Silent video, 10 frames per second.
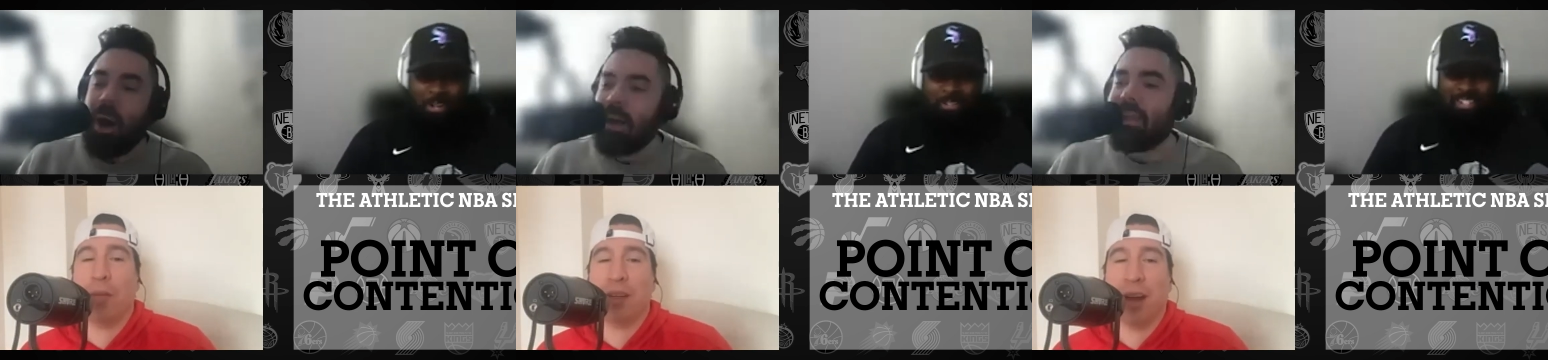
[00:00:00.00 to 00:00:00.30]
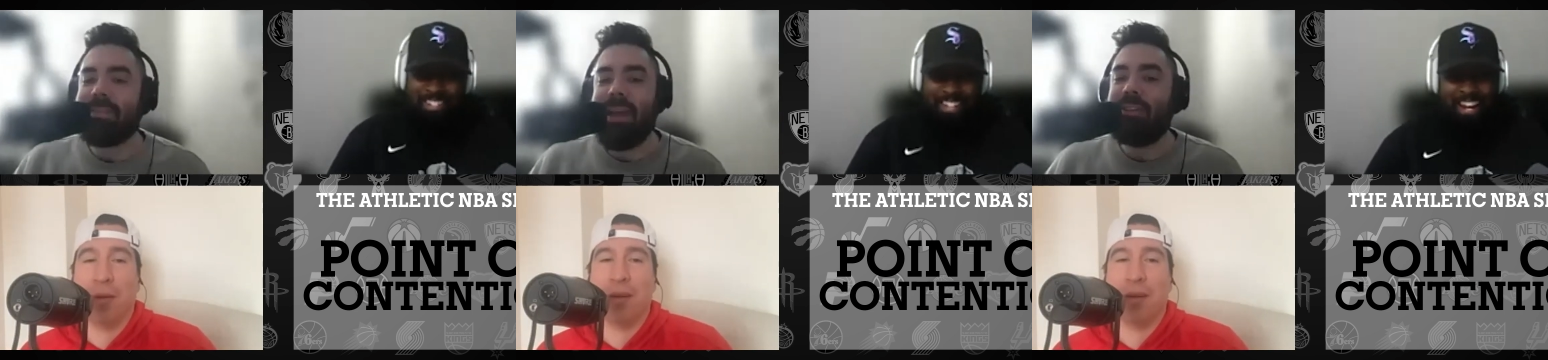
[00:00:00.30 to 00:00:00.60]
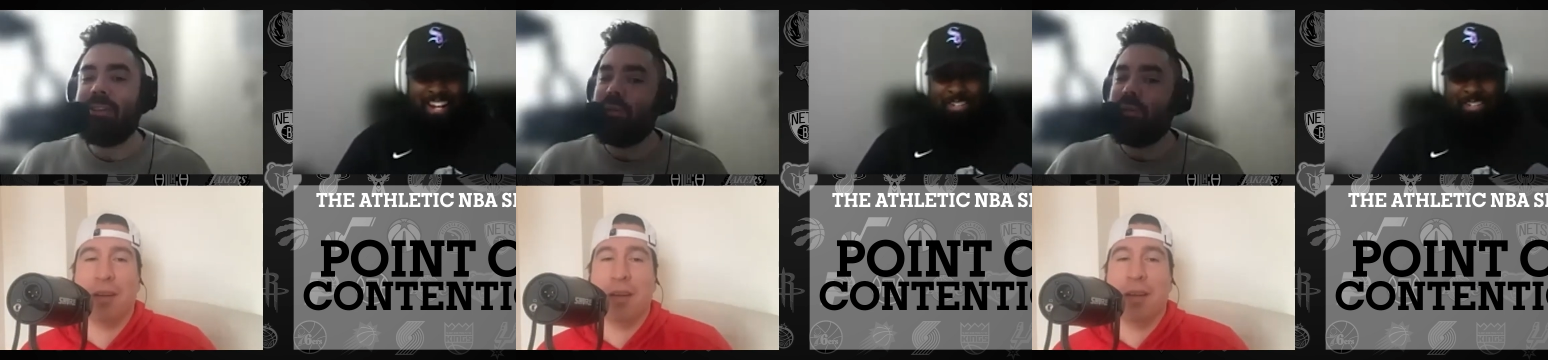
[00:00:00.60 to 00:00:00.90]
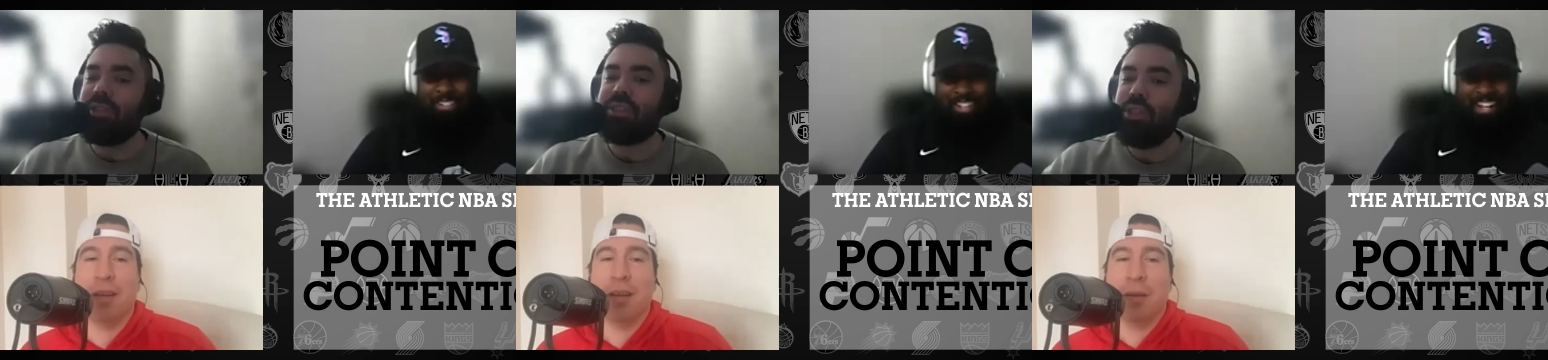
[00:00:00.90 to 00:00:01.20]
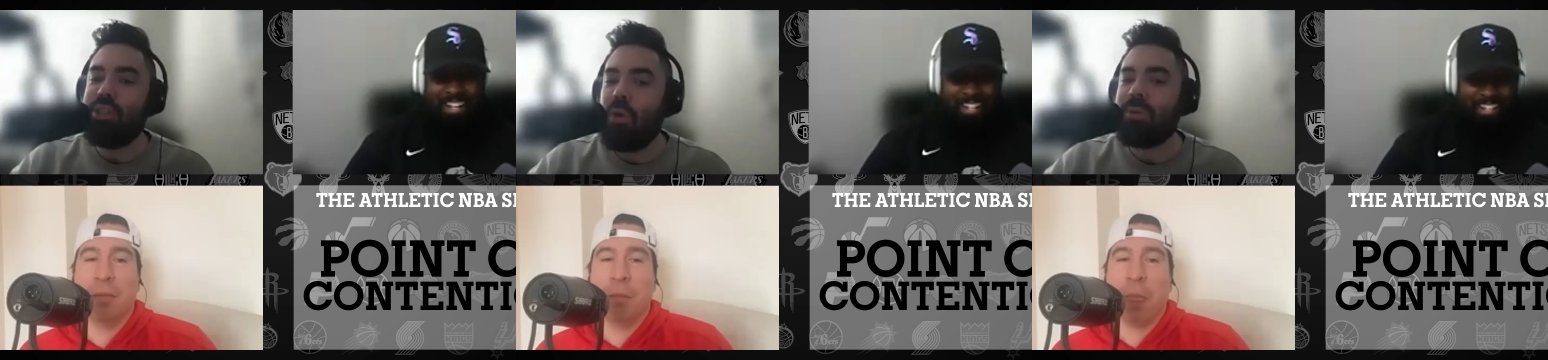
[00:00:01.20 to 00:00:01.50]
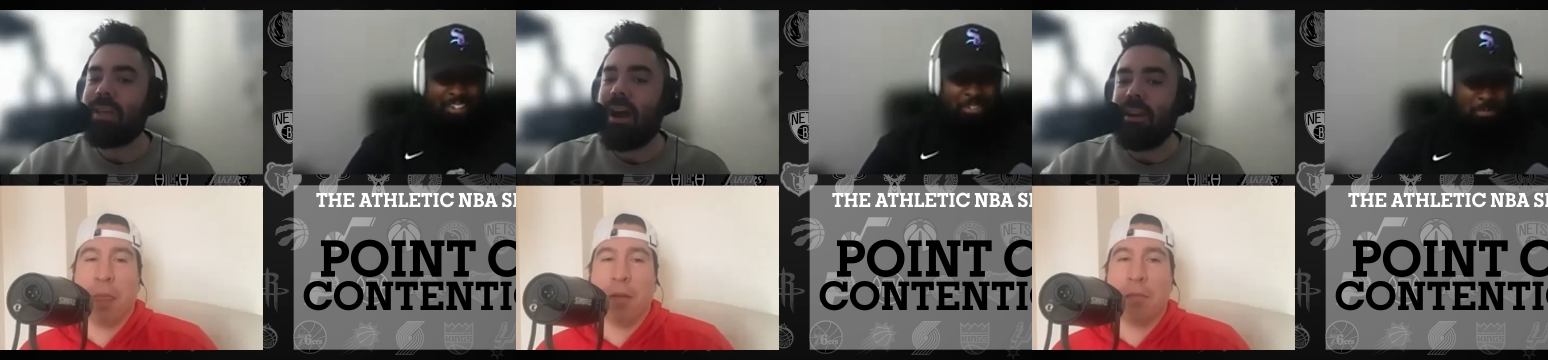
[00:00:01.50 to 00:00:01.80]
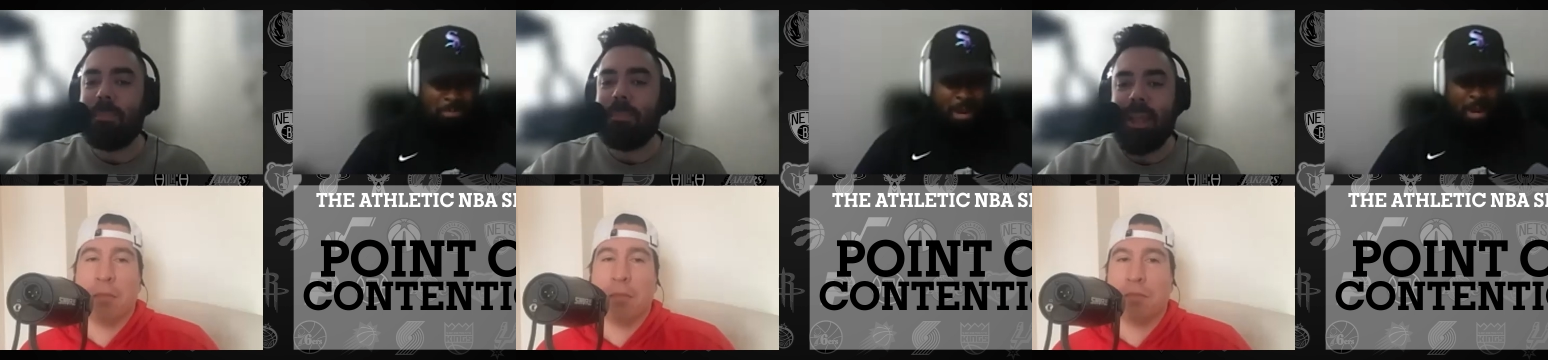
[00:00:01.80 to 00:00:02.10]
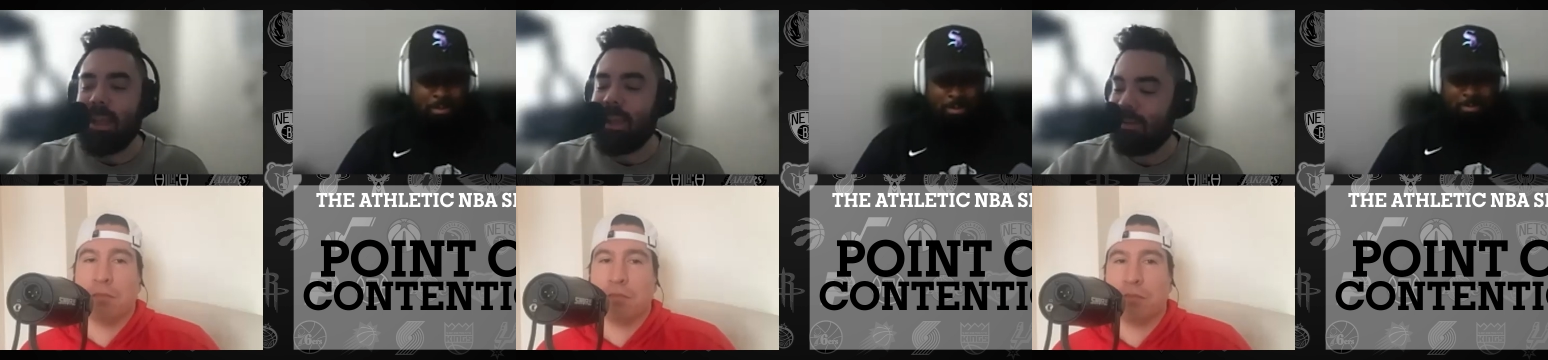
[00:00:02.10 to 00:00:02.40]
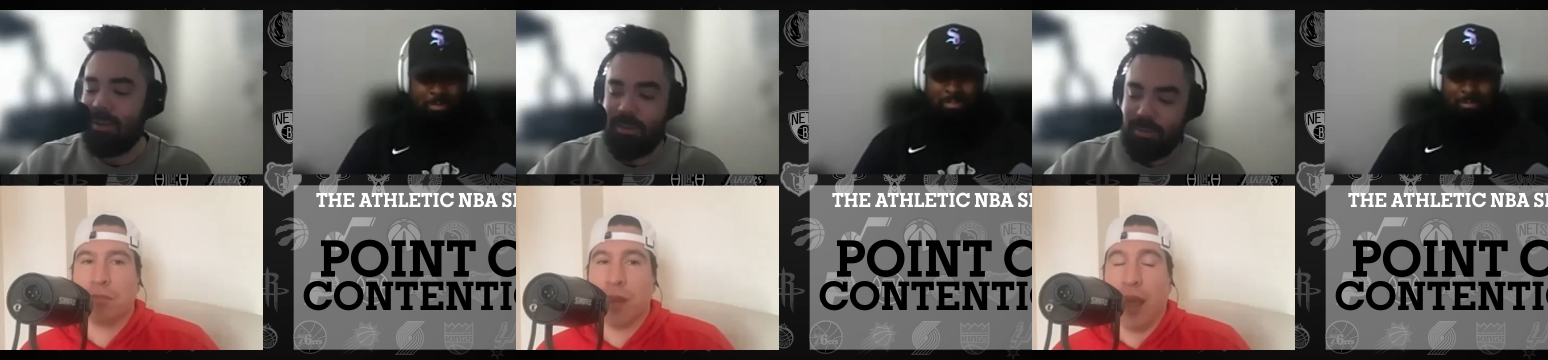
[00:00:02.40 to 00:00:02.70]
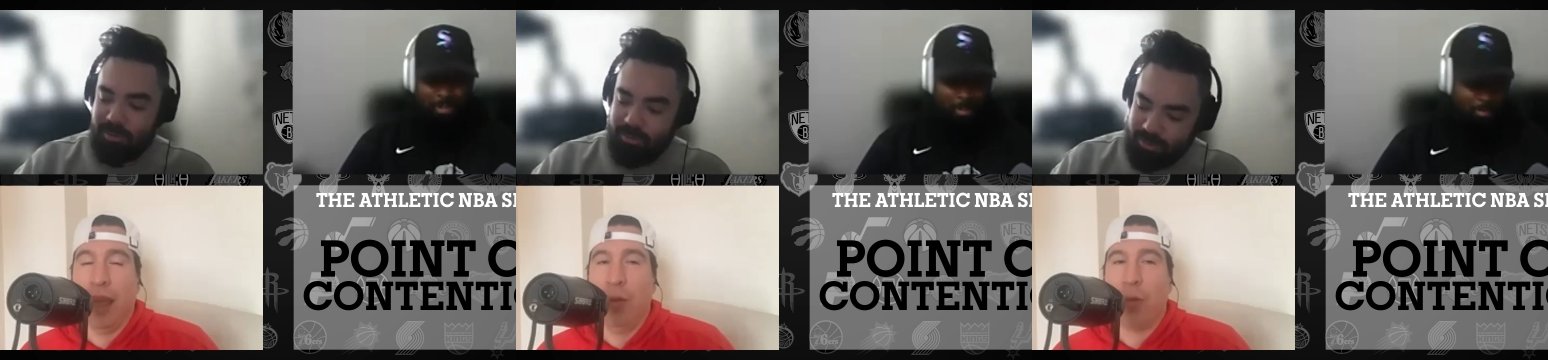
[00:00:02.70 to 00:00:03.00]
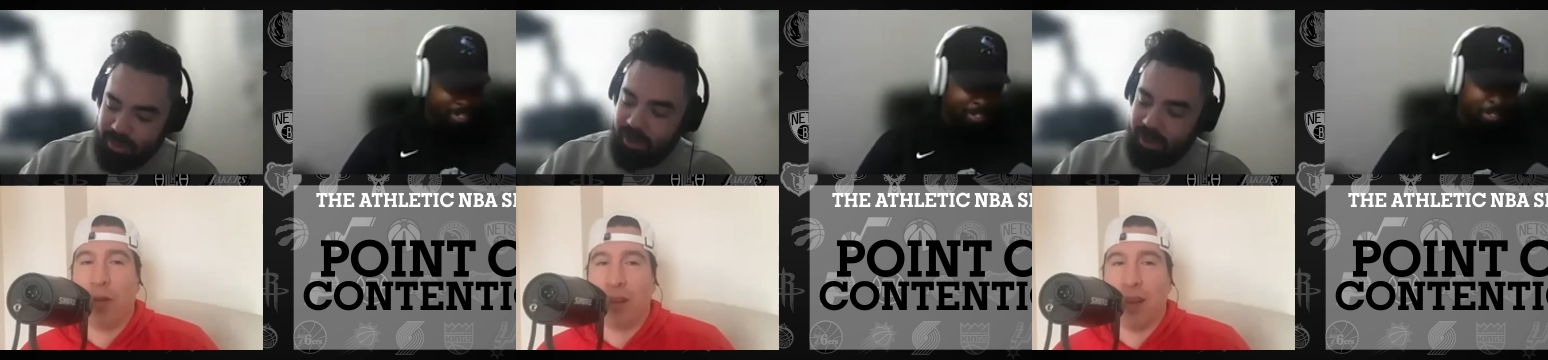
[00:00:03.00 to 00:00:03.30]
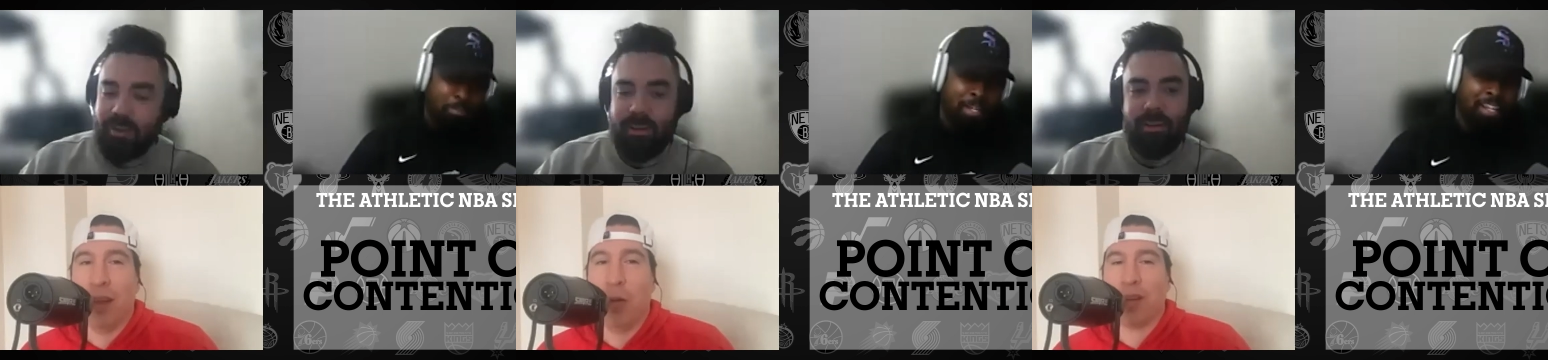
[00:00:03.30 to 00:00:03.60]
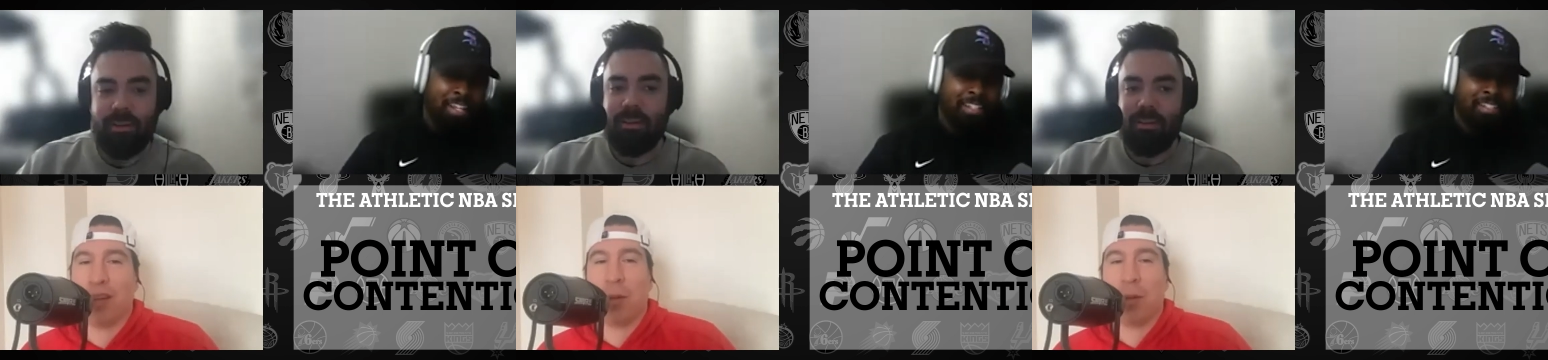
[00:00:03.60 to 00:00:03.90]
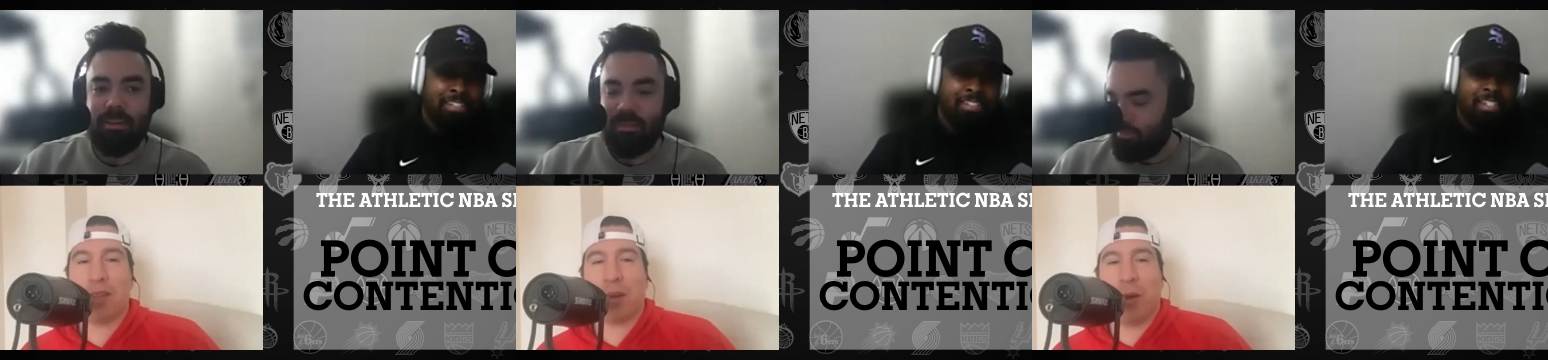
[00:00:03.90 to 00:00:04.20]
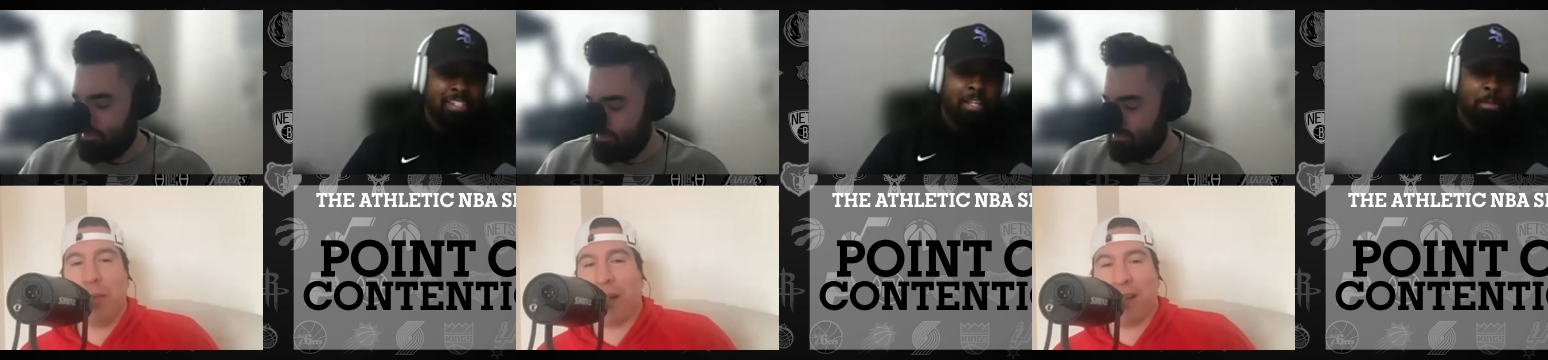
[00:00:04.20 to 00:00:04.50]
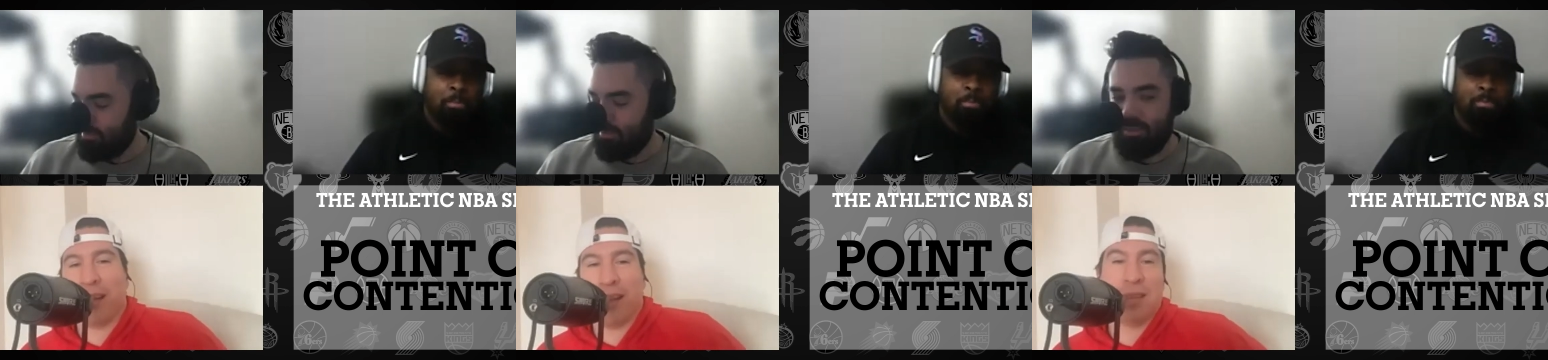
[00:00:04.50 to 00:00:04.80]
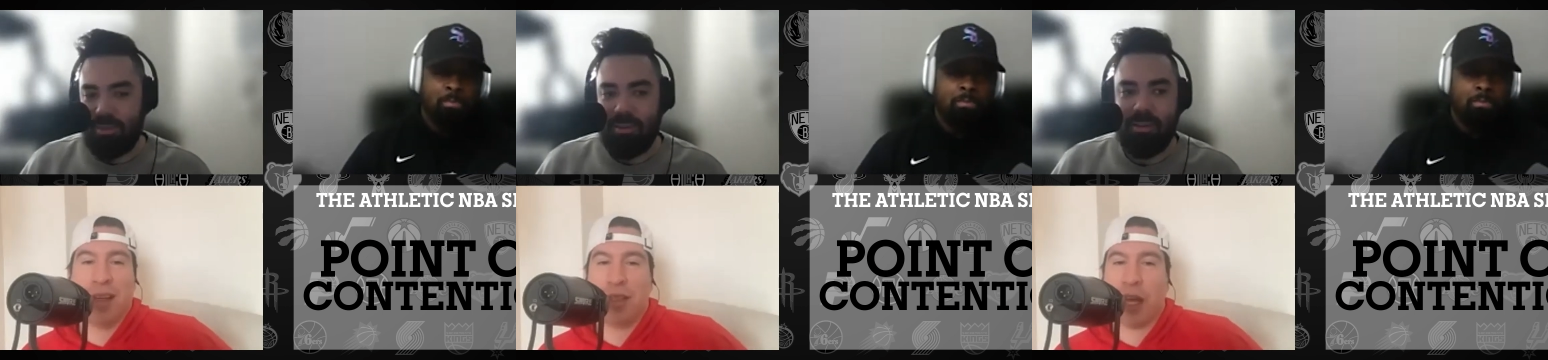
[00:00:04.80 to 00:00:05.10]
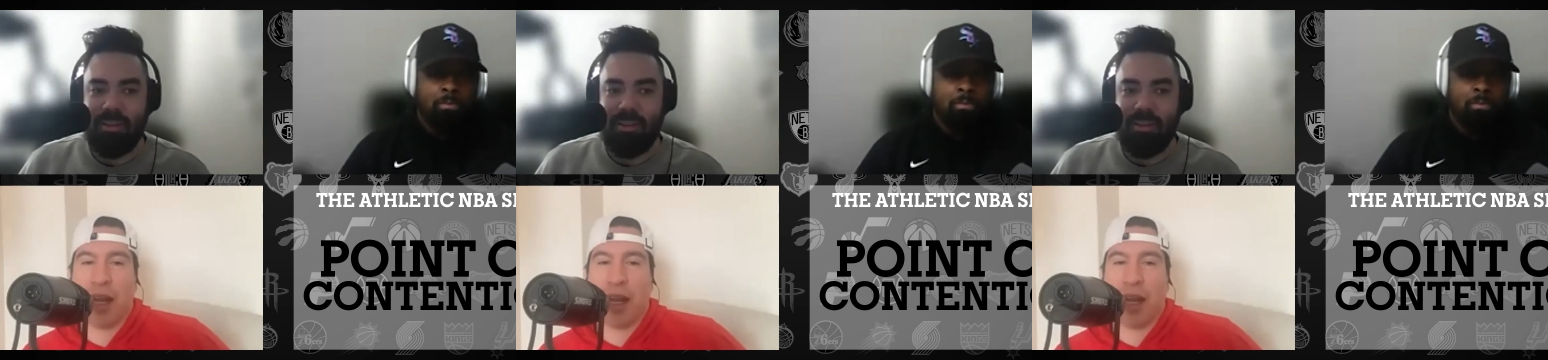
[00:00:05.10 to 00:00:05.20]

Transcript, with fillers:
Speaker 1: thought that dude just yeah, knows how to play.
Speaker 2: He won. Yeah. He won the U.S. a gold medal that day. Chet